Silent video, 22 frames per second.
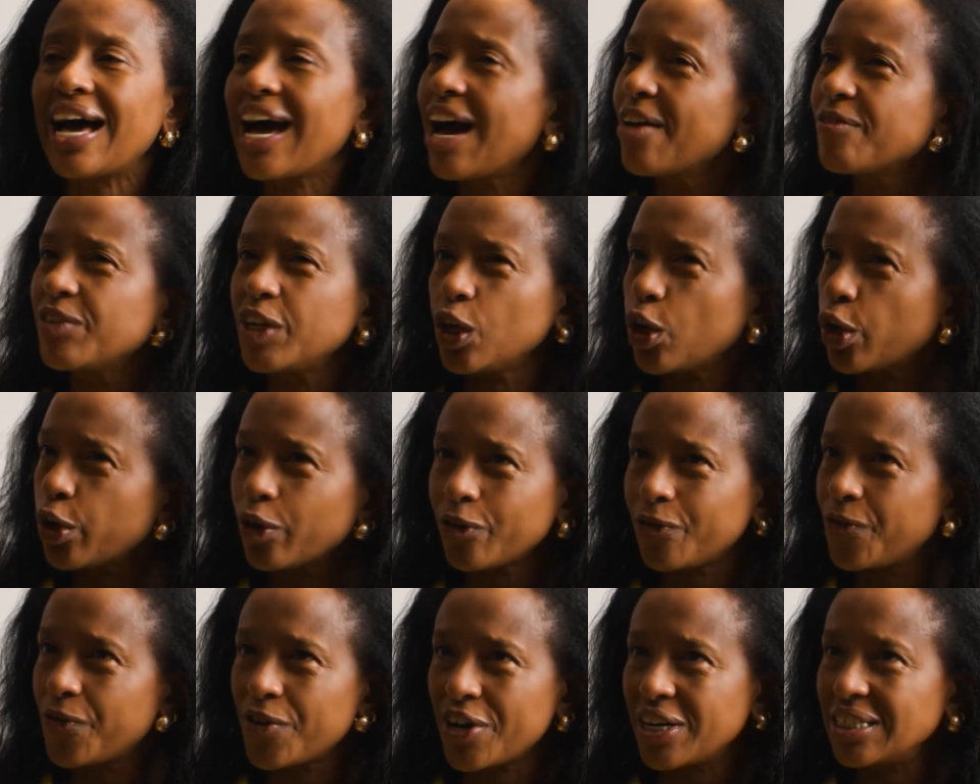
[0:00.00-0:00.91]
I have a lot
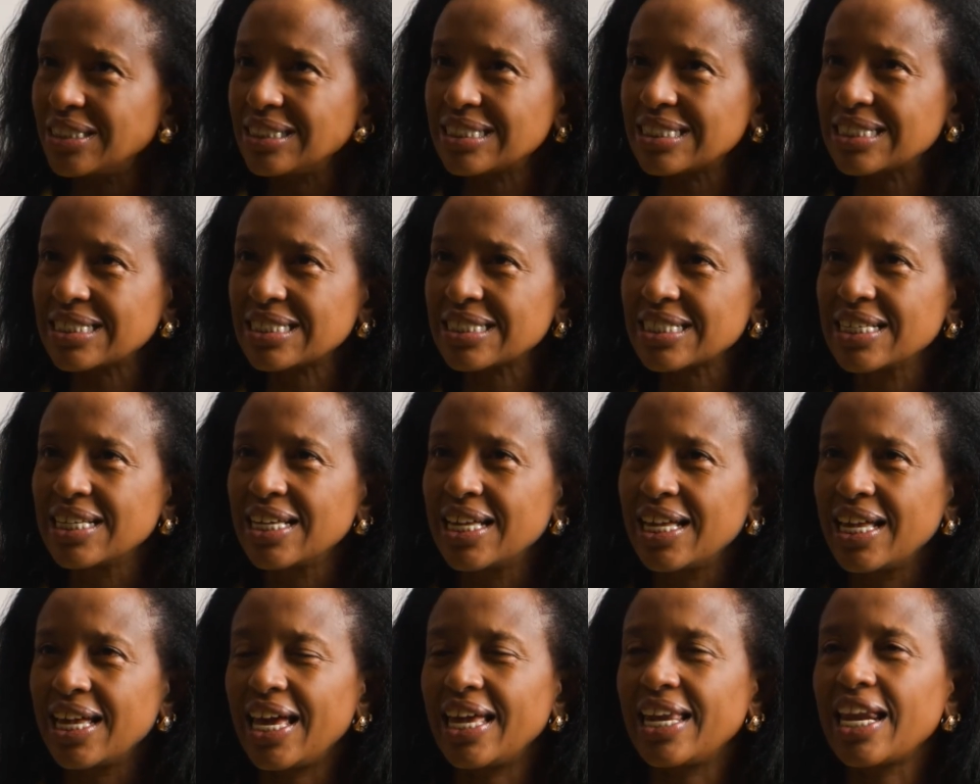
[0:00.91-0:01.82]
of friends,
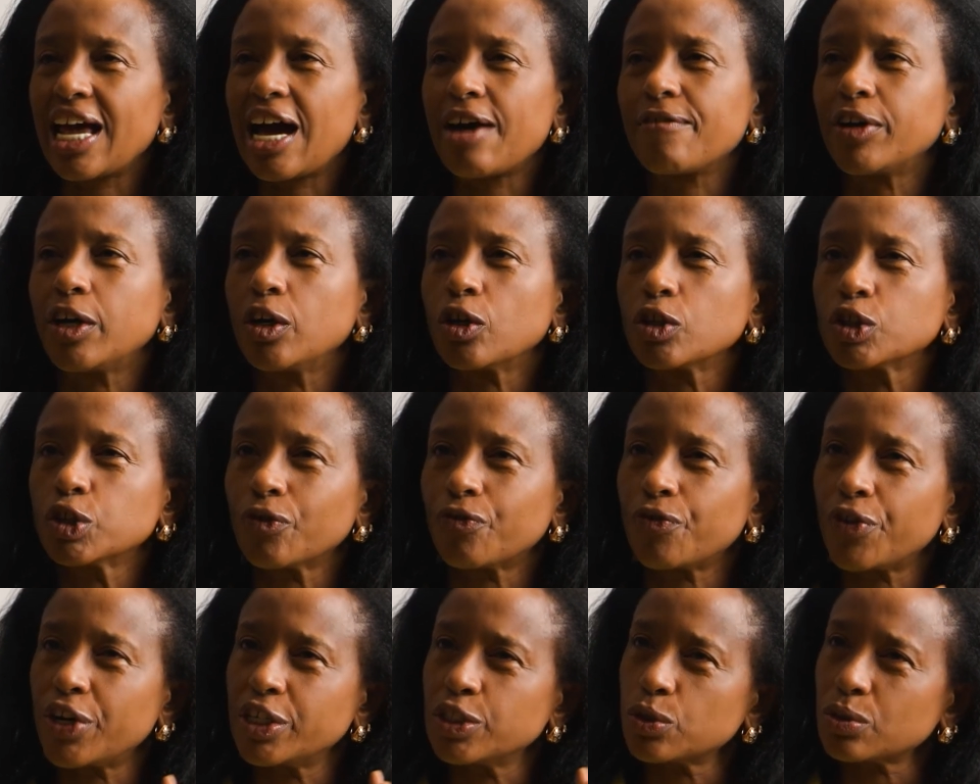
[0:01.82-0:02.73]
and I have a lot of
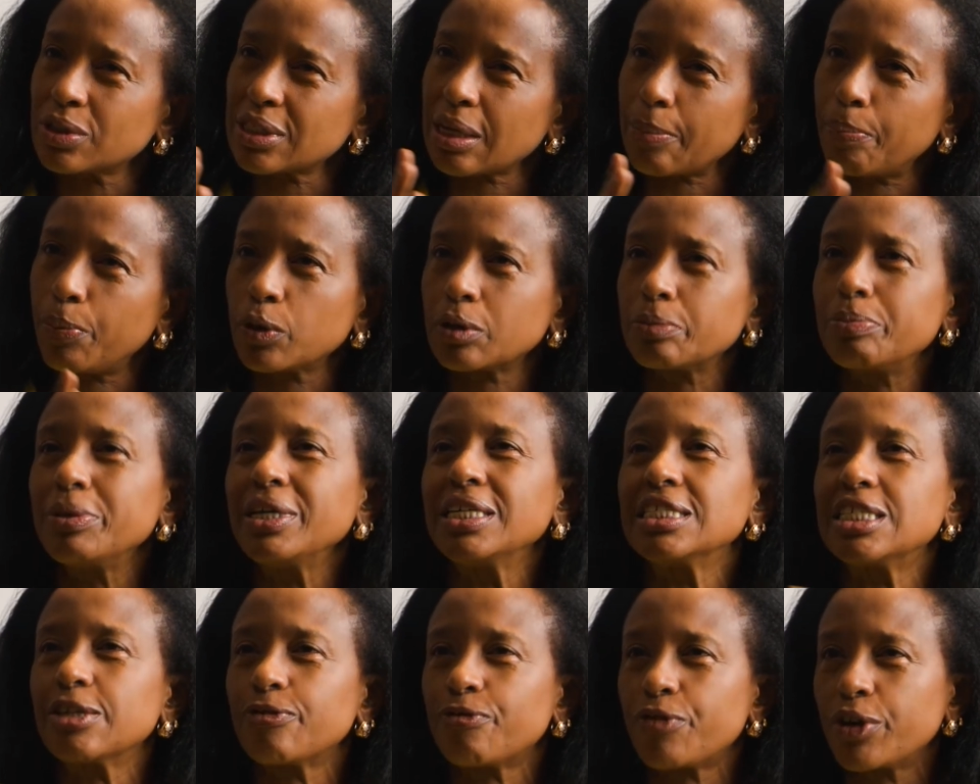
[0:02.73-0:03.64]
friends who support me
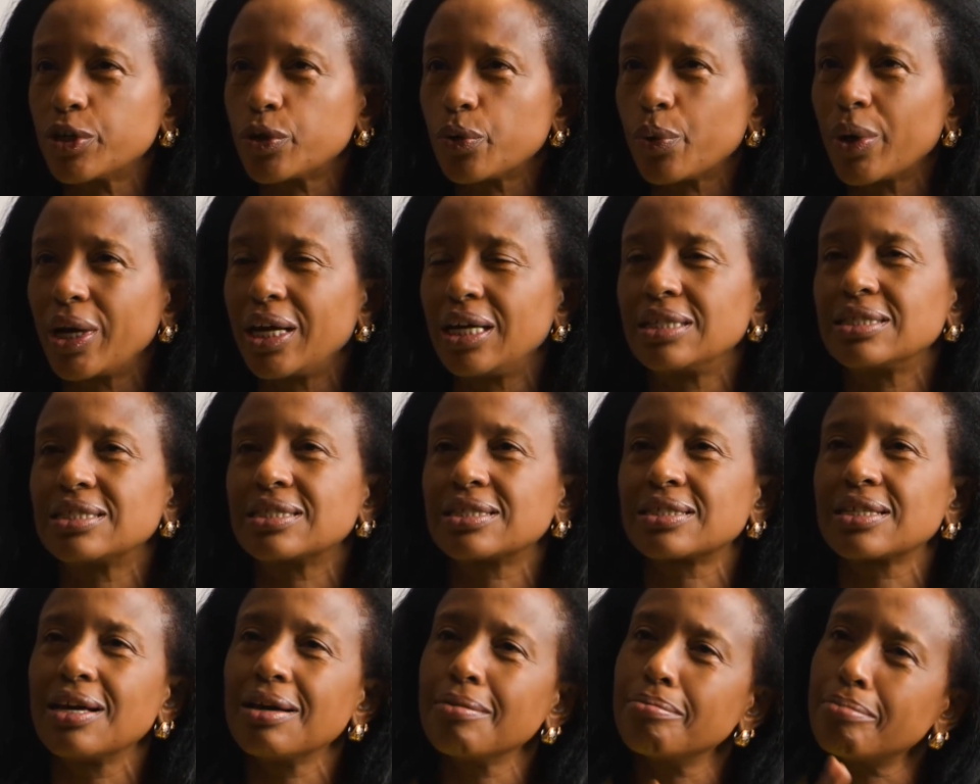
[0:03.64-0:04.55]
in different
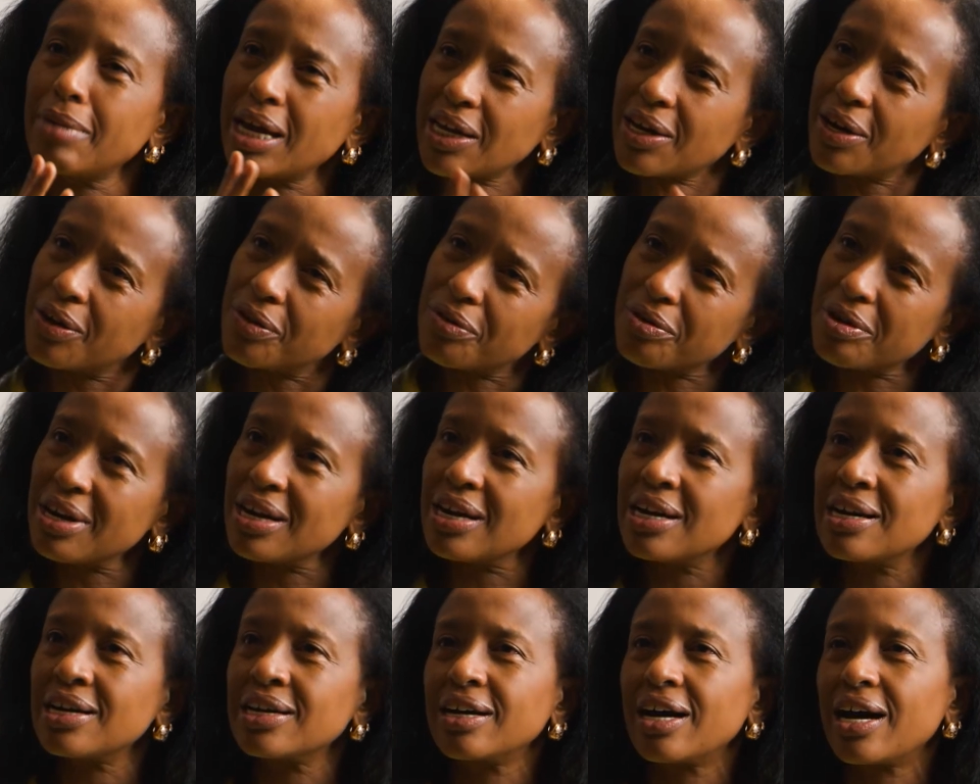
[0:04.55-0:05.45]
ways. My
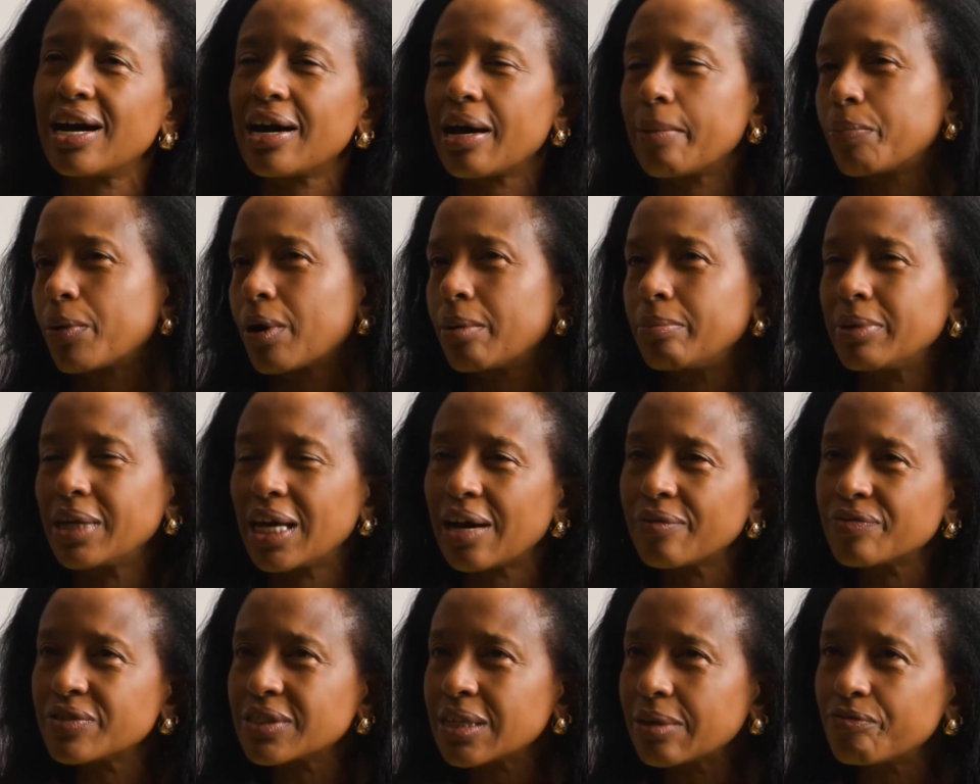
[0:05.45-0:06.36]
career, I probably
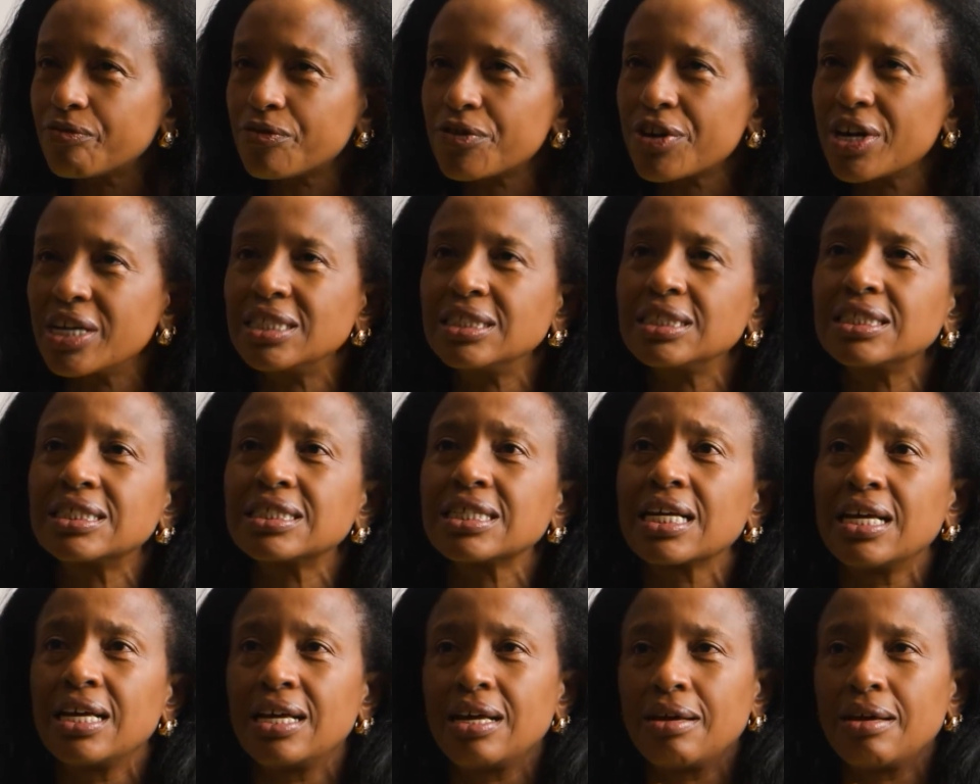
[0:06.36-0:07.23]
have some friends.